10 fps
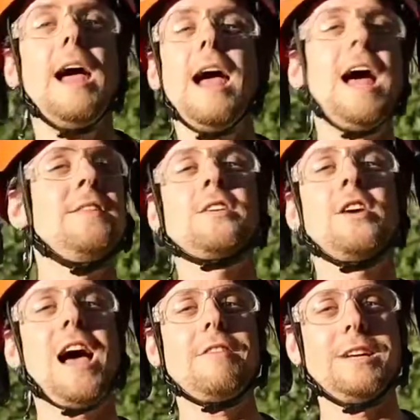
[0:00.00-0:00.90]
And there
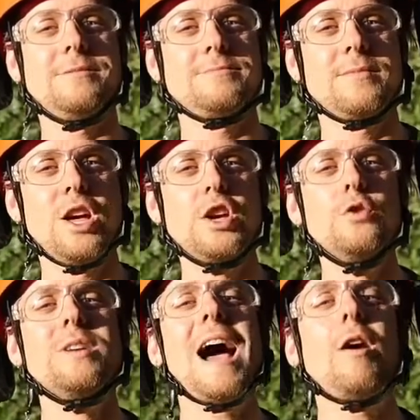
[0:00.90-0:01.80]
you have it.
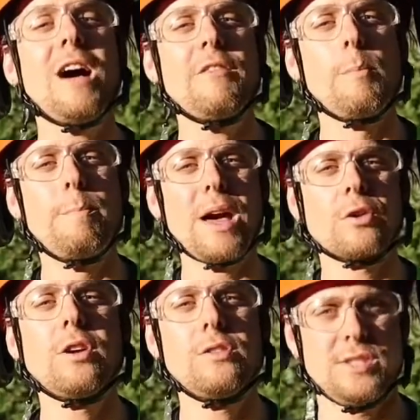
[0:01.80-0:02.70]
You now have a
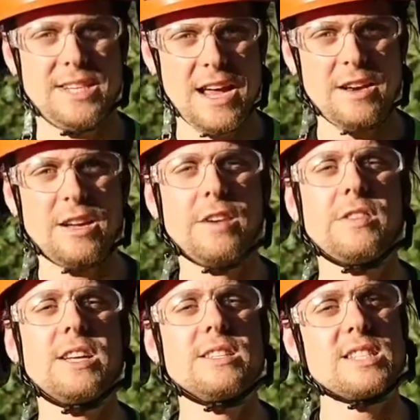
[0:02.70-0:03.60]
better understanding
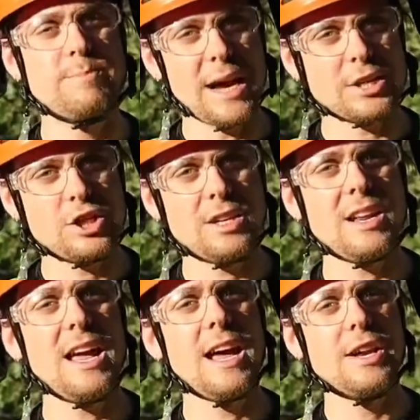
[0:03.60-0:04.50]
of the
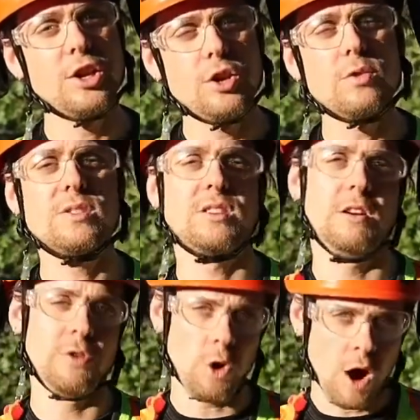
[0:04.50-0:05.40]
inspection and use
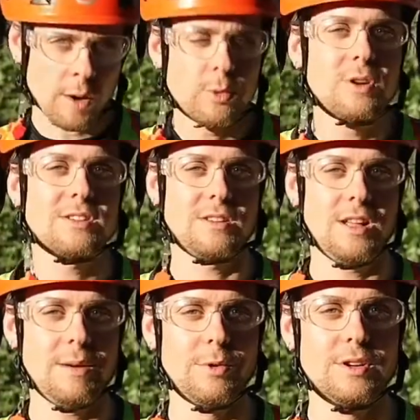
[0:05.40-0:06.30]
of your arborist
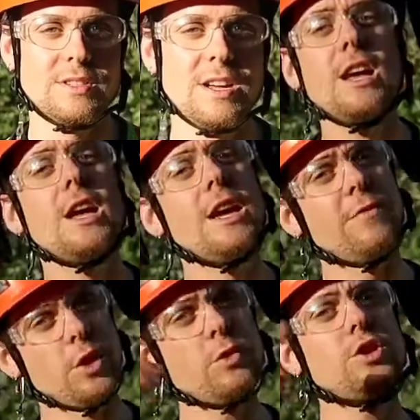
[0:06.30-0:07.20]
climbers.
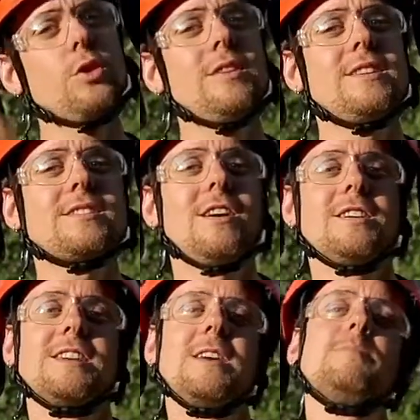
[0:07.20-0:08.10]
If you enjoyed this
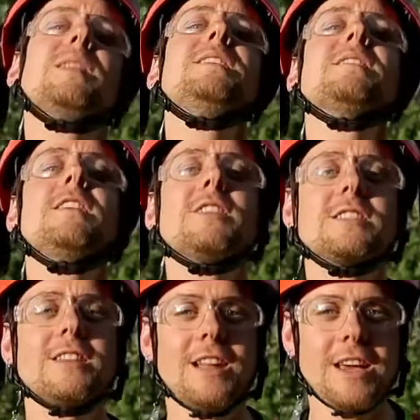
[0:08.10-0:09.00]
content, please leave
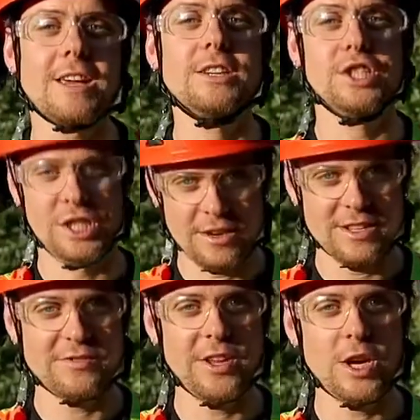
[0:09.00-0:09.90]
us a like and share
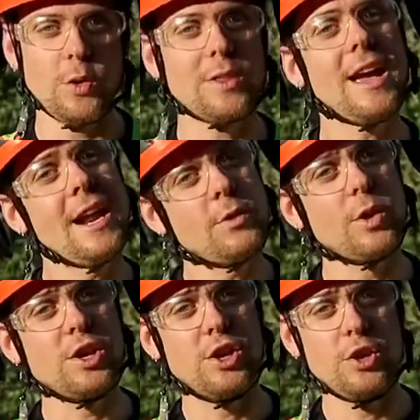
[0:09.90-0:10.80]
this video with
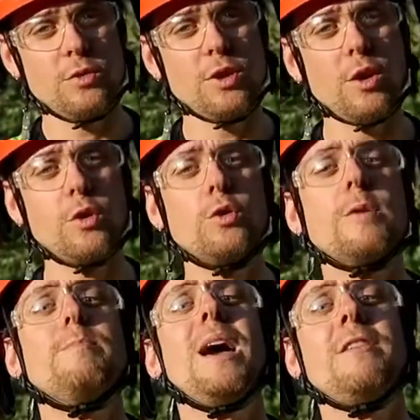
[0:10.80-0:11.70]
anyone you know who
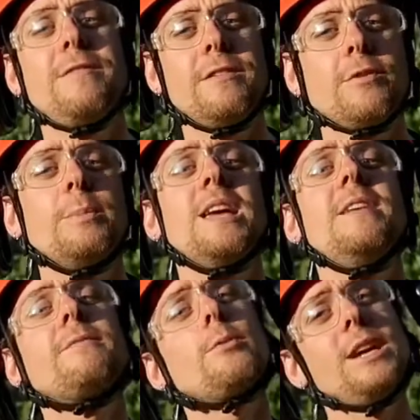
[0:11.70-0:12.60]
could benefit from the
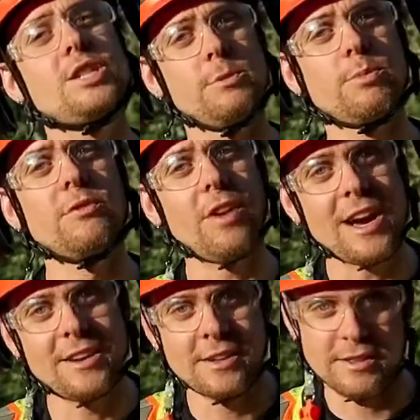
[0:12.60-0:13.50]
information
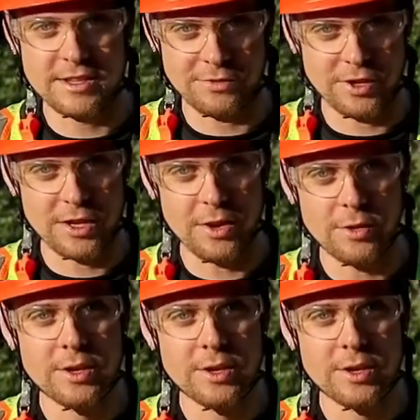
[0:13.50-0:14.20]
provided in this video.